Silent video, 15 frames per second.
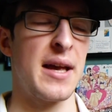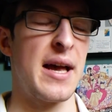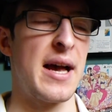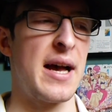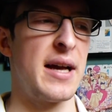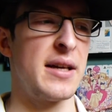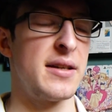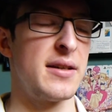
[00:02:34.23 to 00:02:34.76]

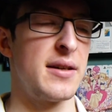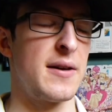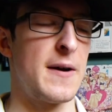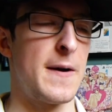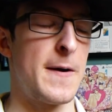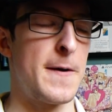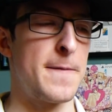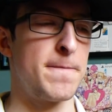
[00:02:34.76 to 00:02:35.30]
And
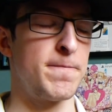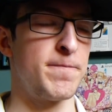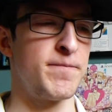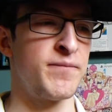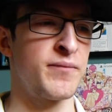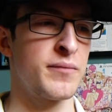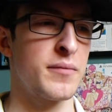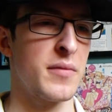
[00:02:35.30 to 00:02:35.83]

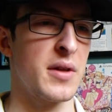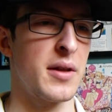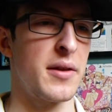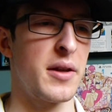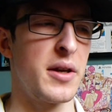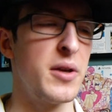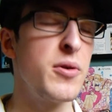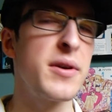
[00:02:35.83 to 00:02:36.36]
the
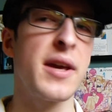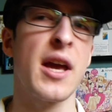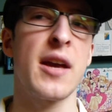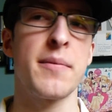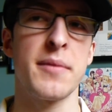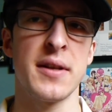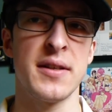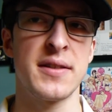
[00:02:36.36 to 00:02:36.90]
new
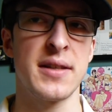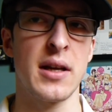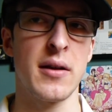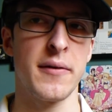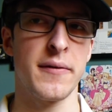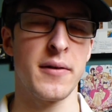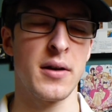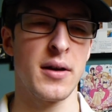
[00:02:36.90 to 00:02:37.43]
game, instead
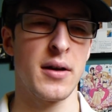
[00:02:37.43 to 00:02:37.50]
of